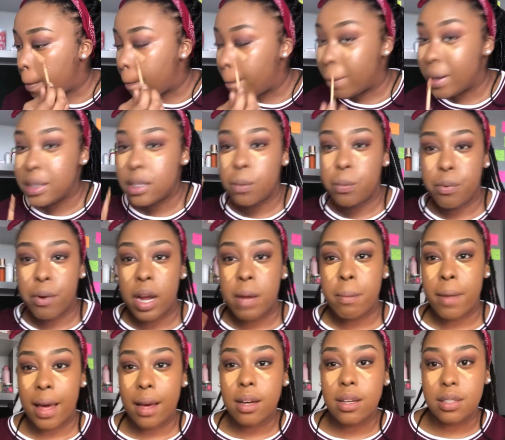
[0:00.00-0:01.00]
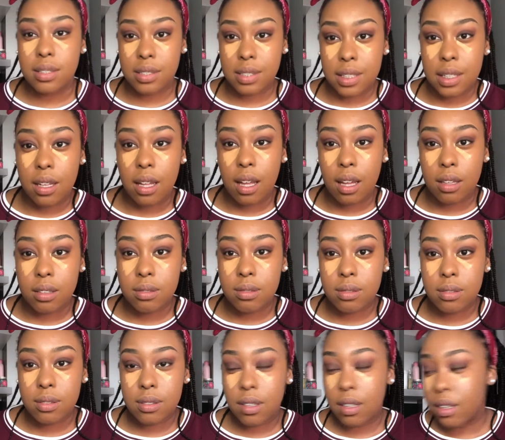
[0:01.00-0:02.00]
But that's a Primatte concealer.
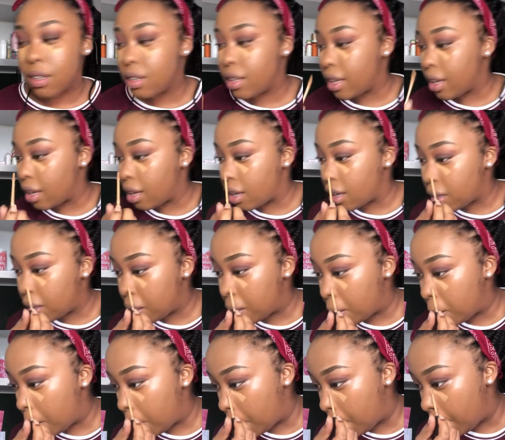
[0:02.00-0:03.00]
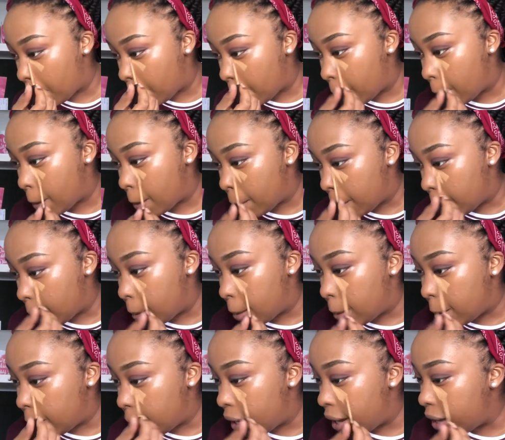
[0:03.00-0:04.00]
Like,
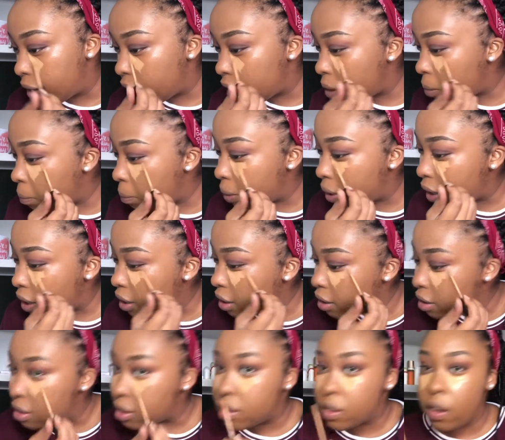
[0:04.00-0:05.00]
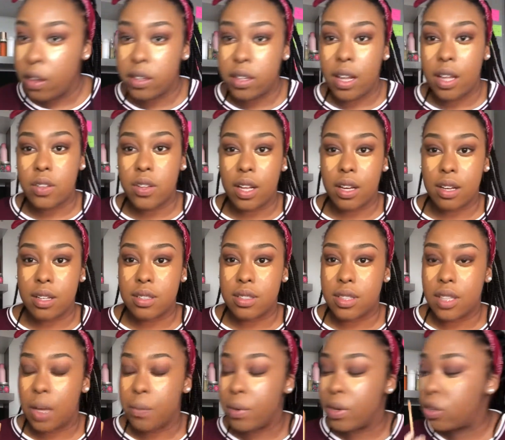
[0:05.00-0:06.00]
I didn't pay $30 for that
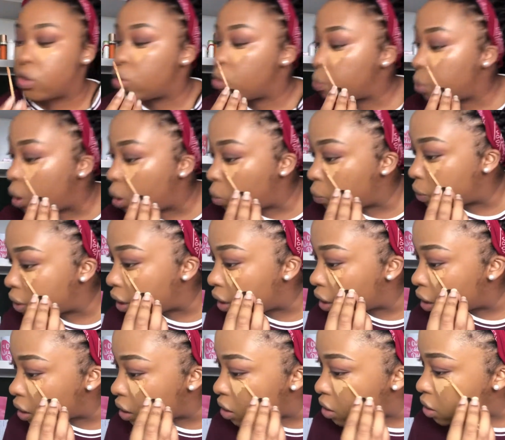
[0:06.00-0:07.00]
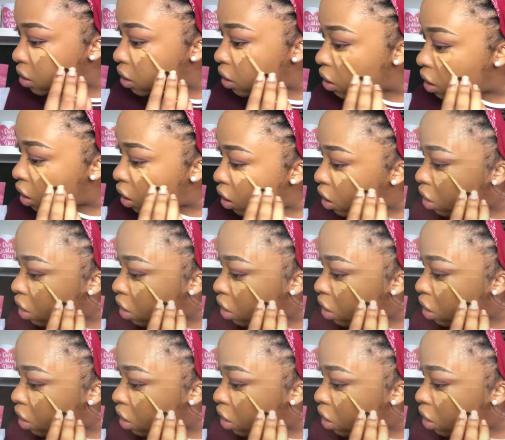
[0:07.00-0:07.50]
concealer. I paid £2 for that other concealer.